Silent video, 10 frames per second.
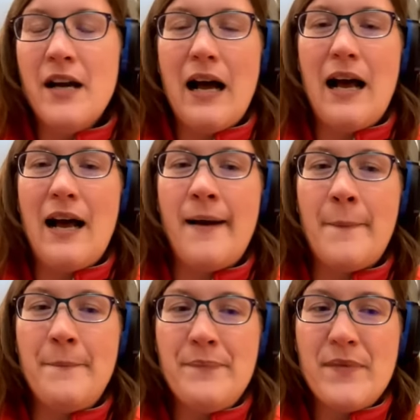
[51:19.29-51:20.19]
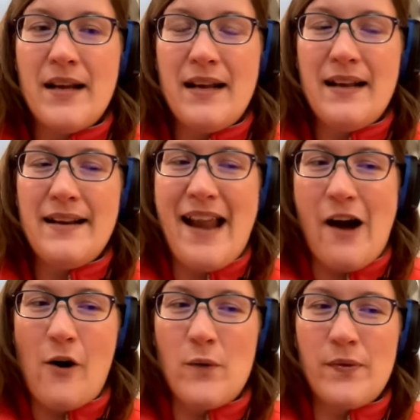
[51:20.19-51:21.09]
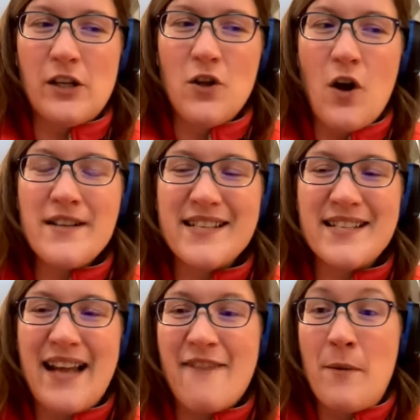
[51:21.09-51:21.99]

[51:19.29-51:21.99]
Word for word: Now, the law doesn't have